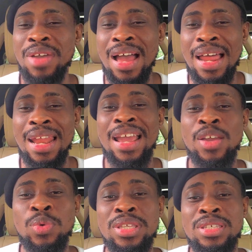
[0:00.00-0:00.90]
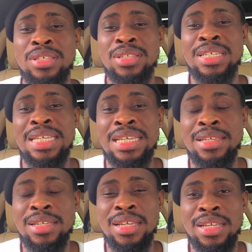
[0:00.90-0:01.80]
align with the
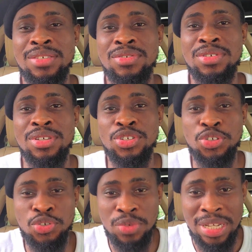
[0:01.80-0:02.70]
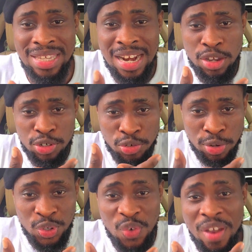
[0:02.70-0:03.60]
internal
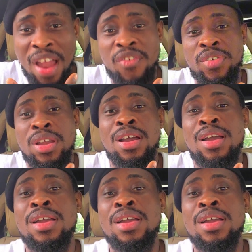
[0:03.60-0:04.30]
structure of Africa.